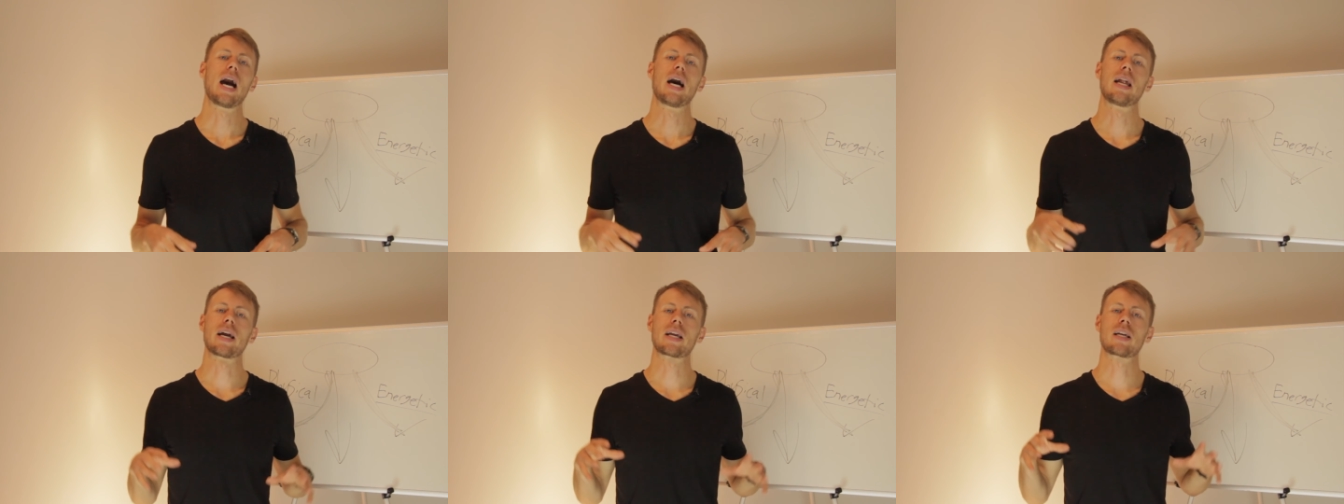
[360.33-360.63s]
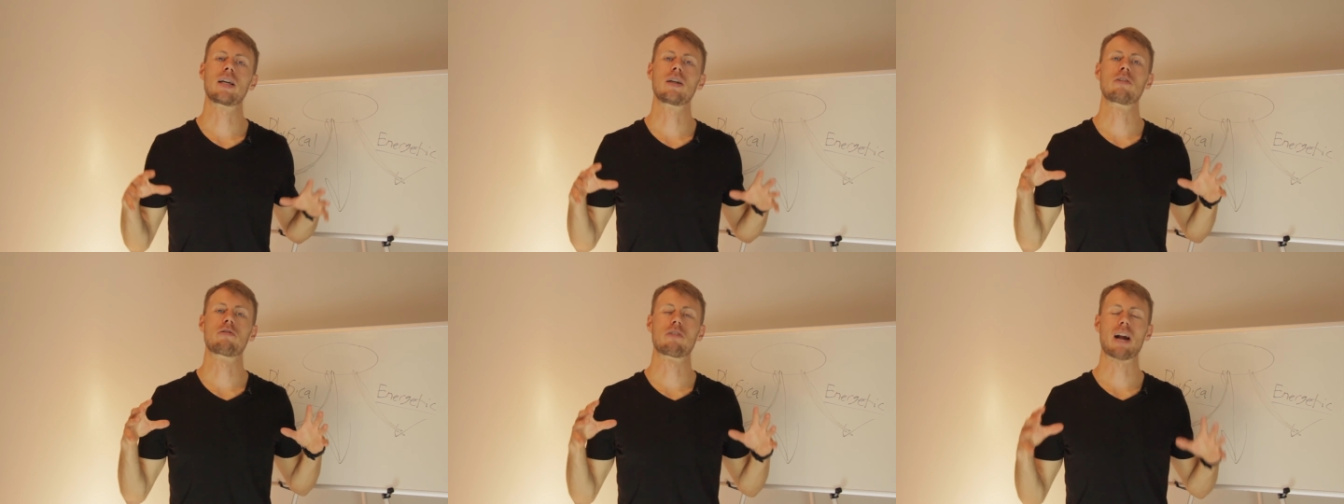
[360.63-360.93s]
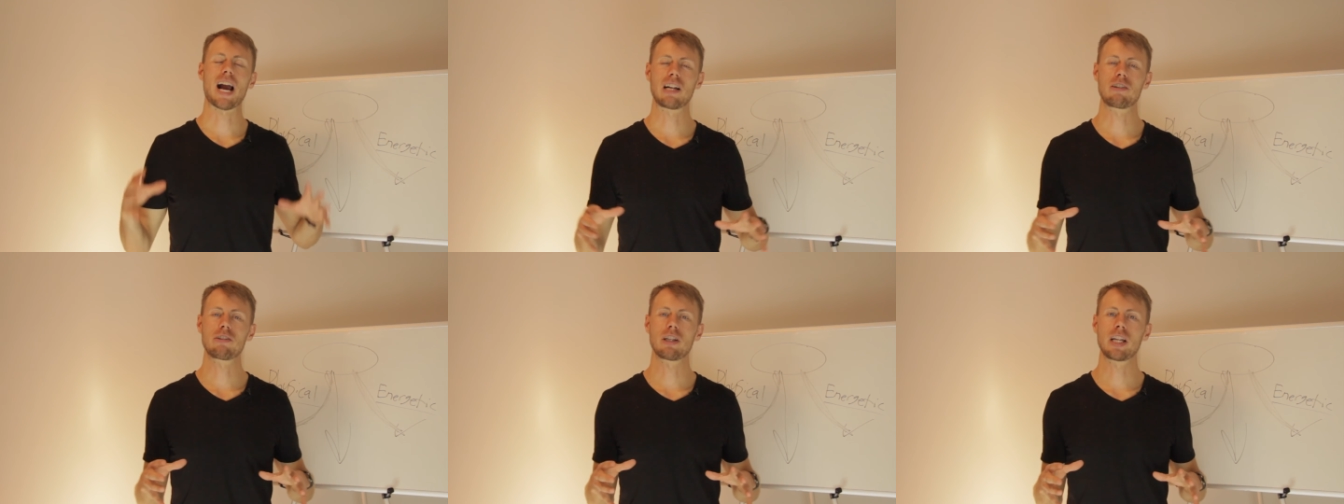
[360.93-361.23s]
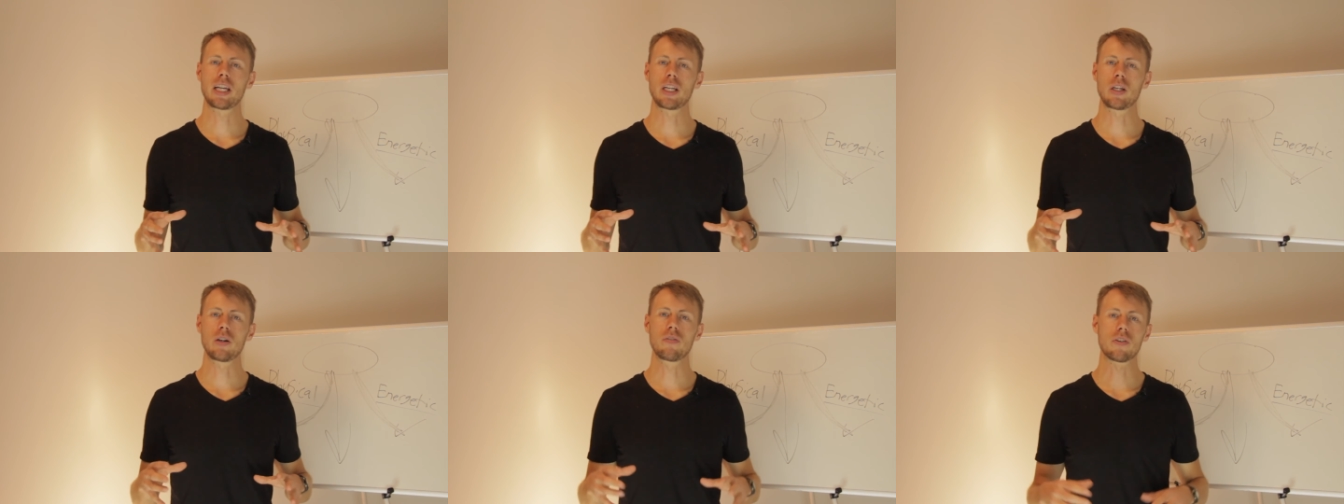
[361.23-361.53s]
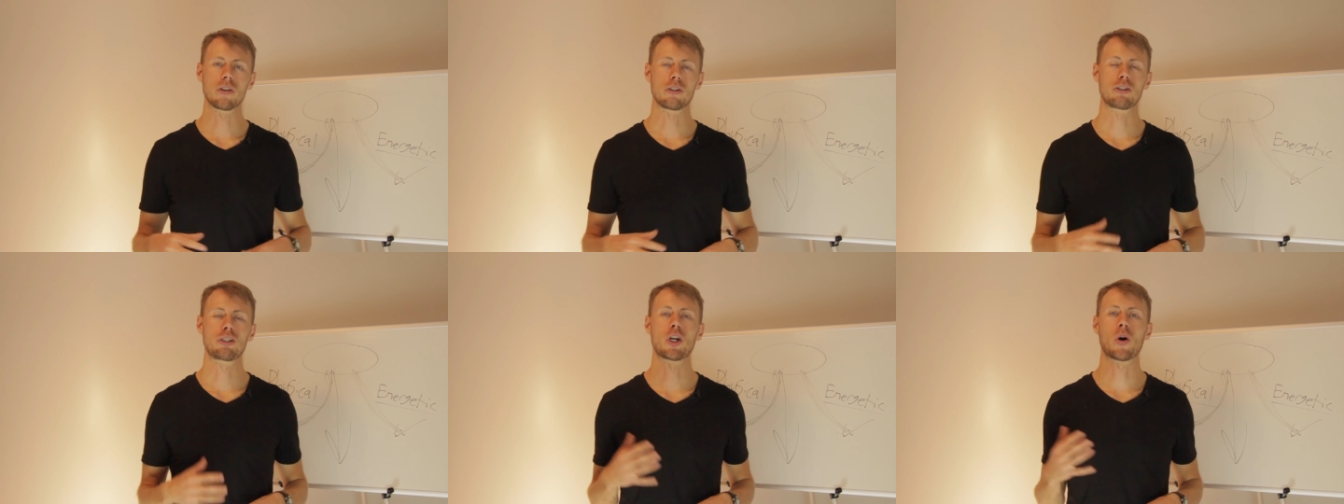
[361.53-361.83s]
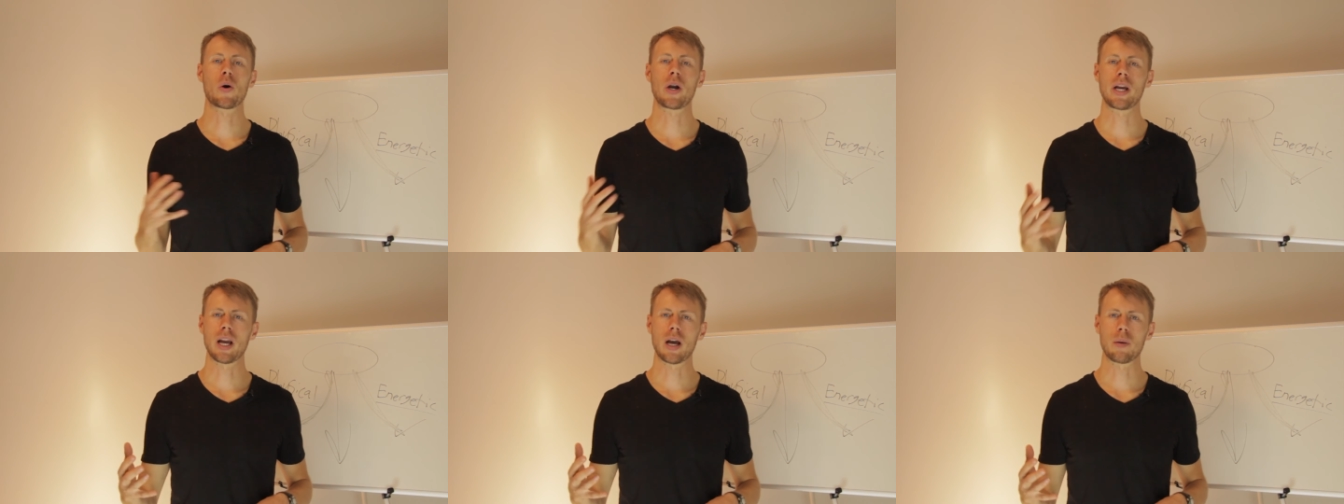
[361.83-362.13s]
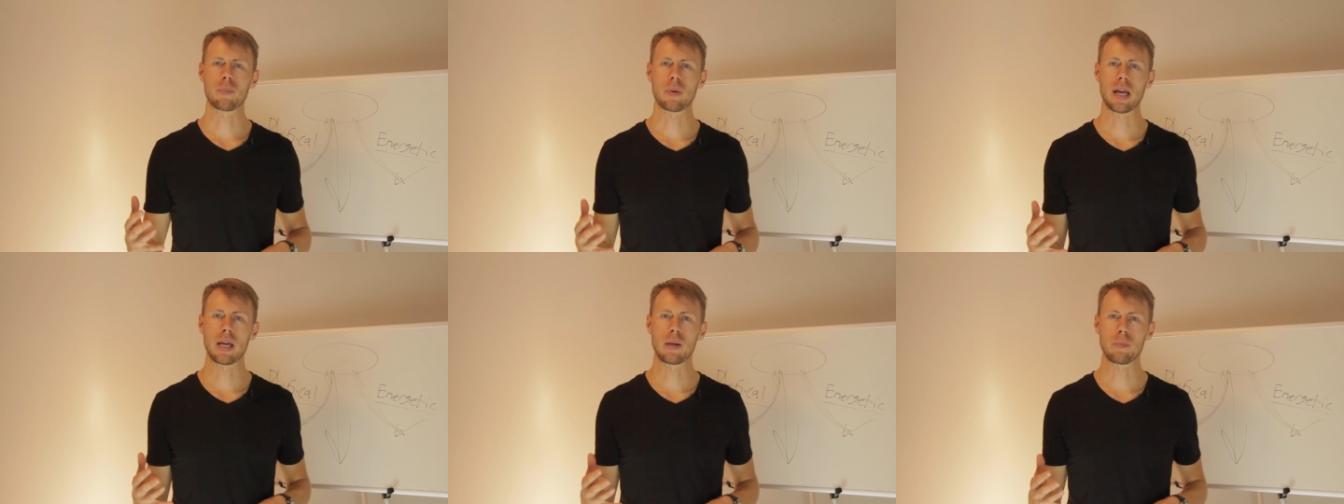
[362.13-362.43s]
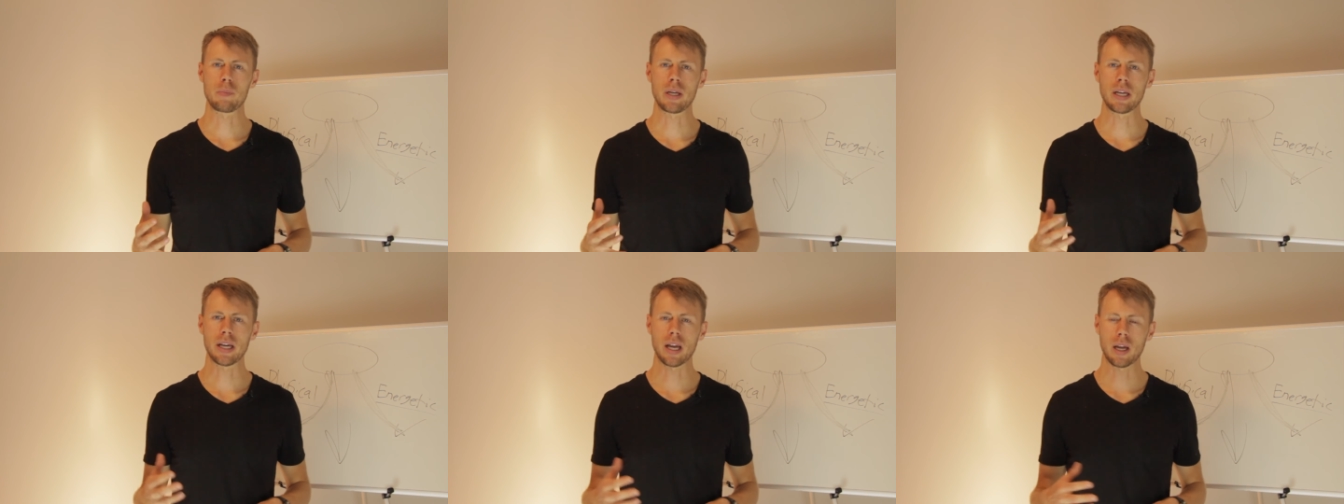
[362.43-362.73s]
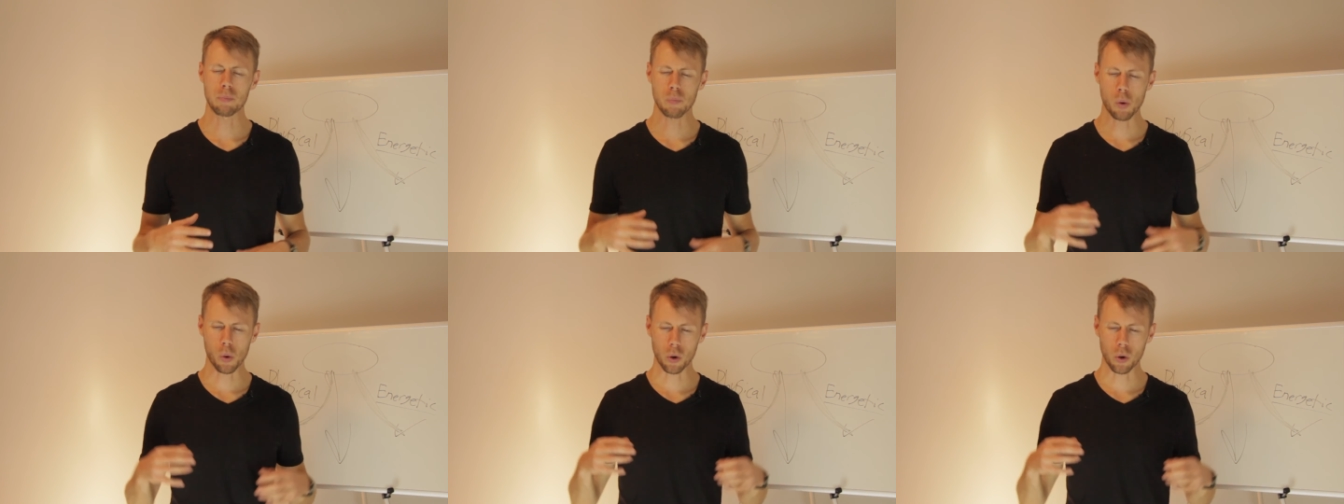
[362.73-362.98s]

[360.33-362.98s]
and I congratulate you for showing up and being a